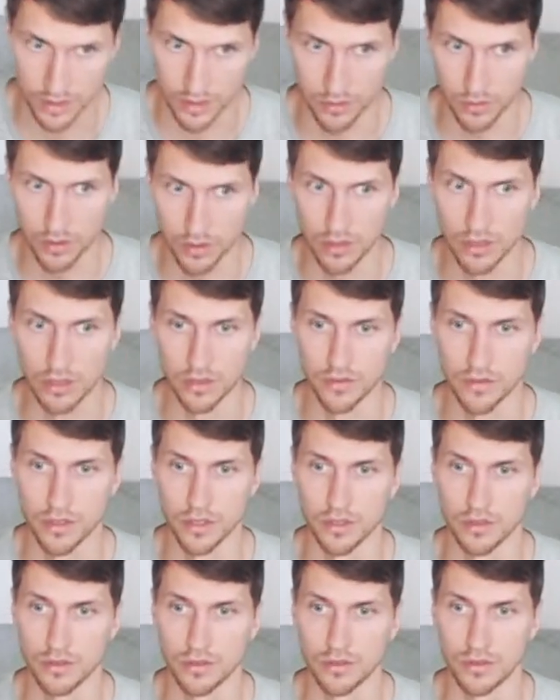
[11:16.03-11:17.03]
in order for
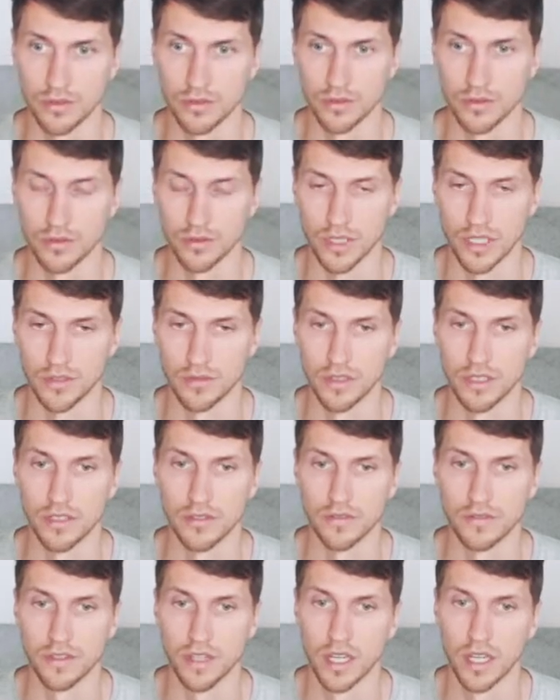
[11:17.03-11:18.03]
you to get rid
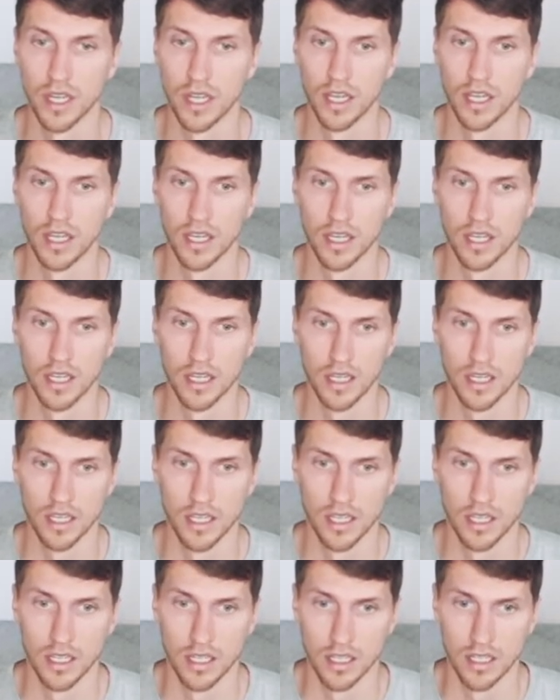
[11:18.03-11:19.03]
of
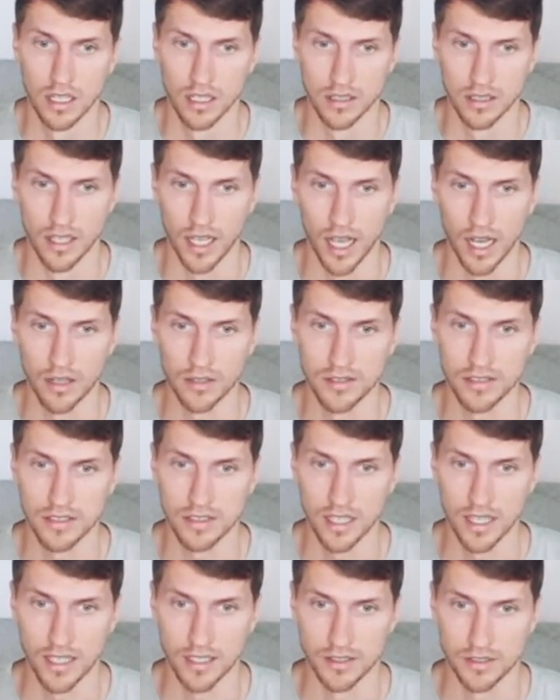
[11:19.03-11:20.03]
the
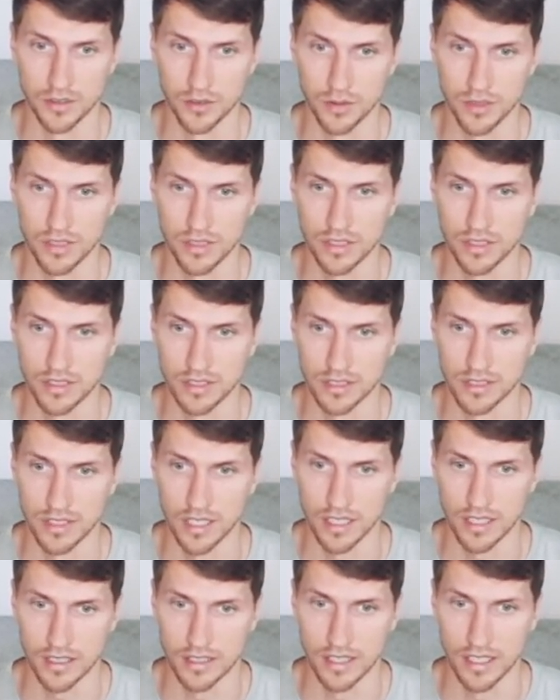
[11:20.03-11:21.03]
outside sources
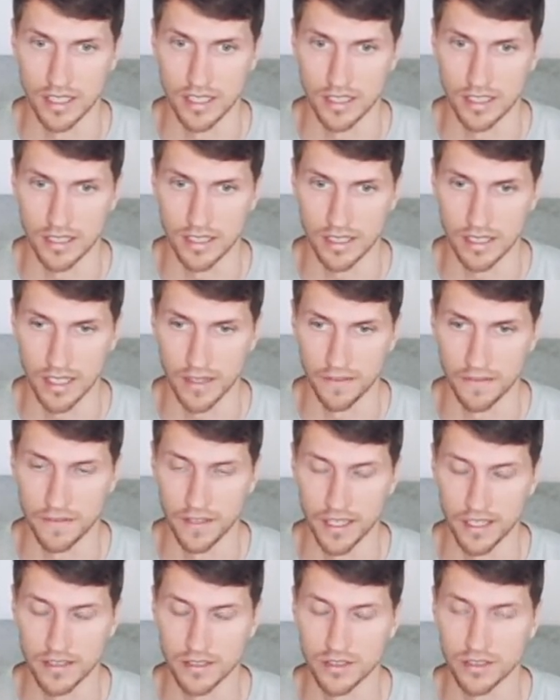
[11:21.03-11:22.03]
that
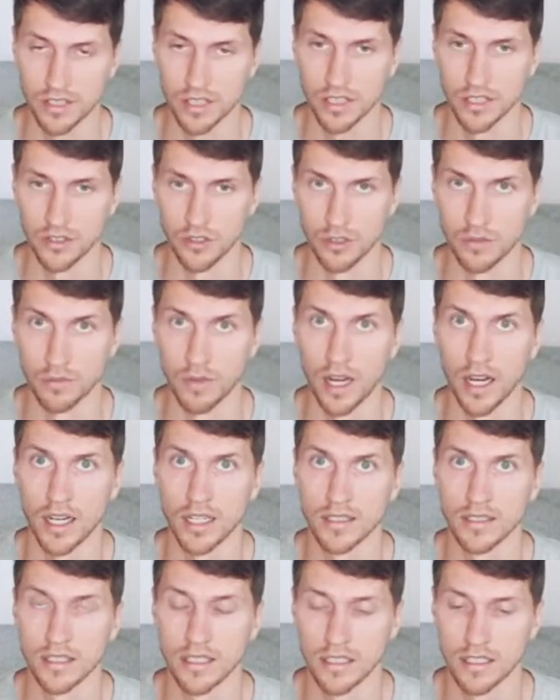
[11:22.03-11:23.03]
affects your
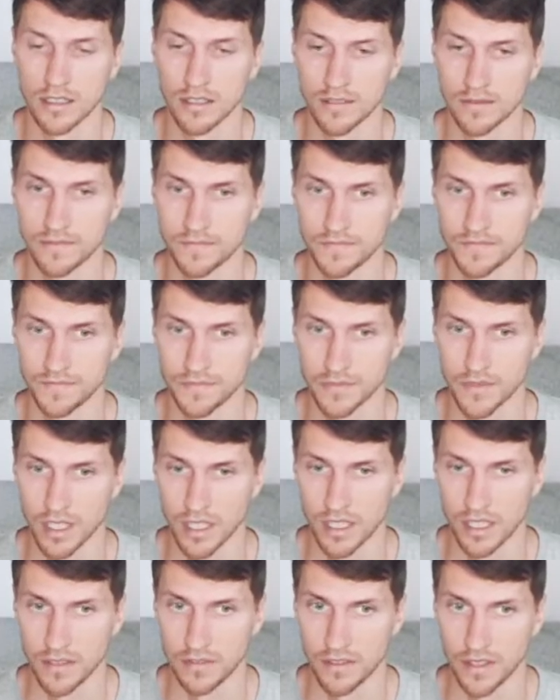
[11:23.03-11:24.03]
mind,
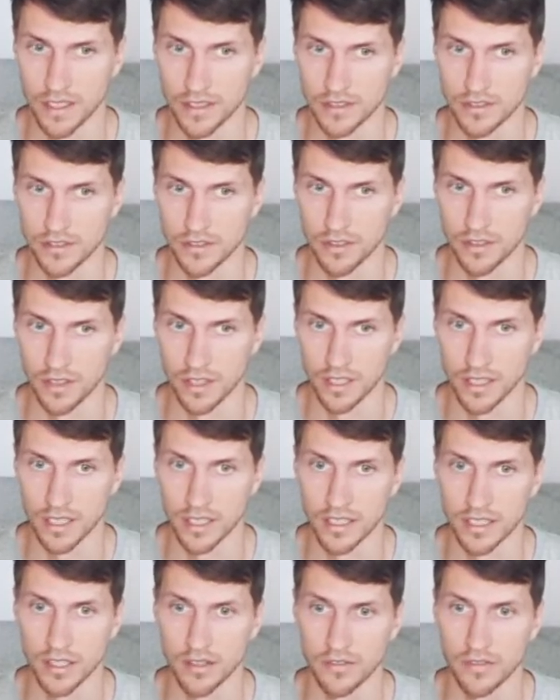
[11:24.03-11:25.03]
and affects your
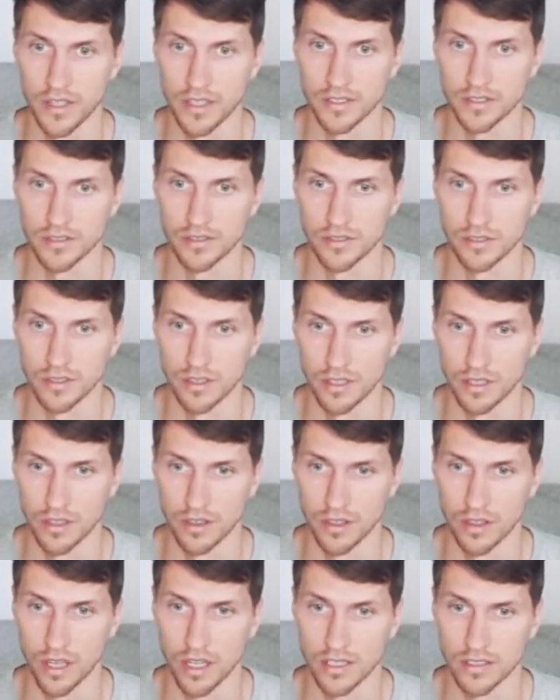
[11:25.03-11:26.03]
thinking, affects your
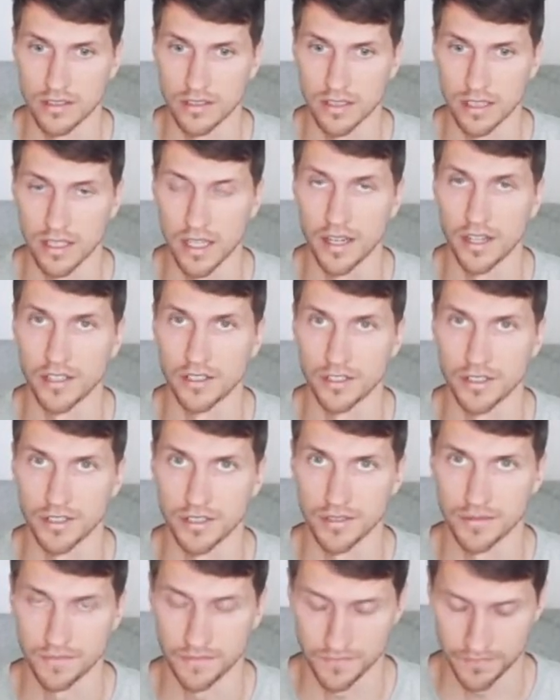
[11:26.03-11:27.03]
thoughts and
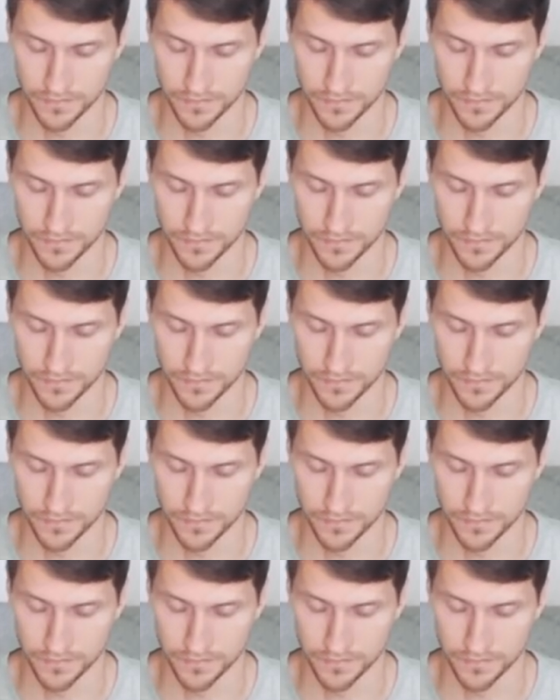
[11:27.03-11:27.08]
energies.